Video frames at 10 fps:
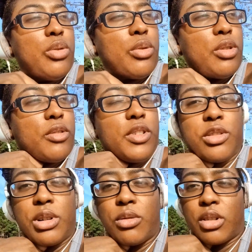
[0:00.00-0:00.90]
I'm gonna go
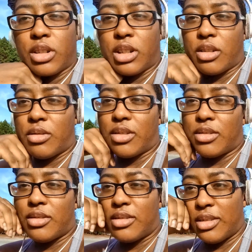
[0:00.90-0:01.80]
finish my walk now and
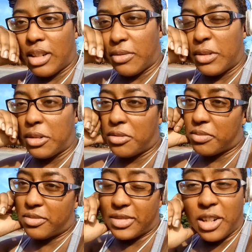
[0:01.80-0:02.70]
have fun.
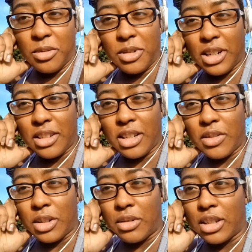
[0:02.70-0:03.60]
I hope you guys are
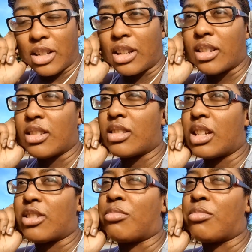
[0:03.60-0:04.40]
having a great day because this day is